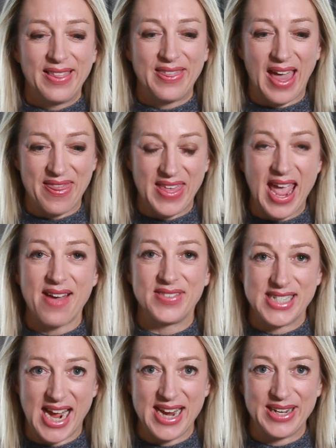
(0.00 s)
that they have a
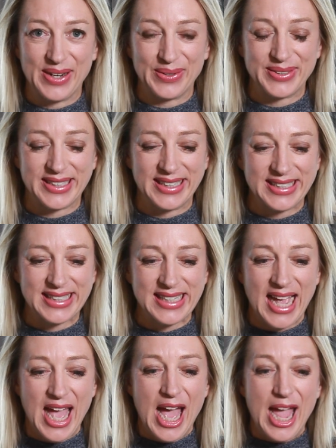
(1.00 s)
diagnosis,
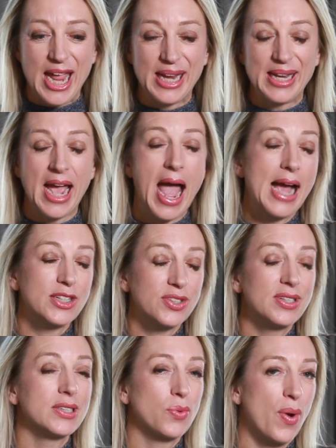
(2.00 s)
it
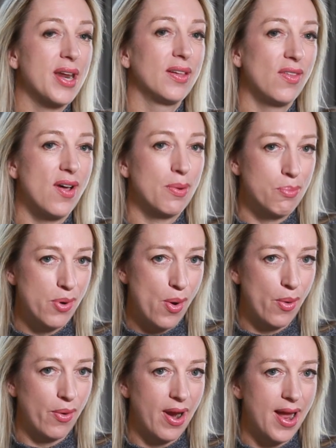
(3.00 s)
actually is quite a long
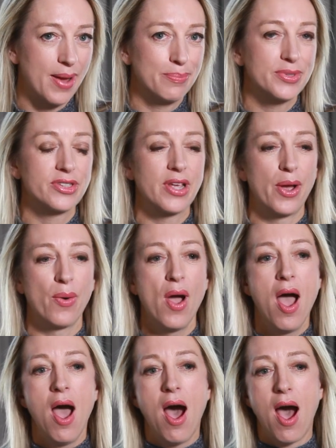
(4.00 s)
program. So
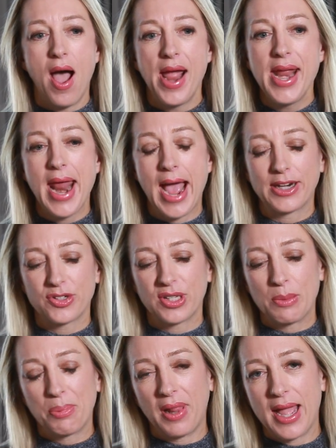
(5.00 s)
I had
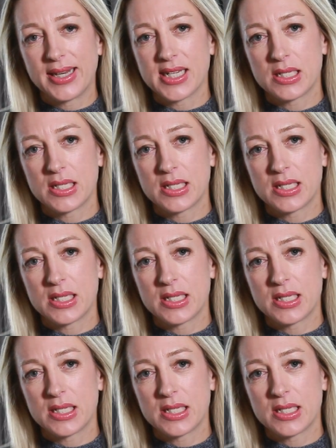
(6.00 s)
actually planned to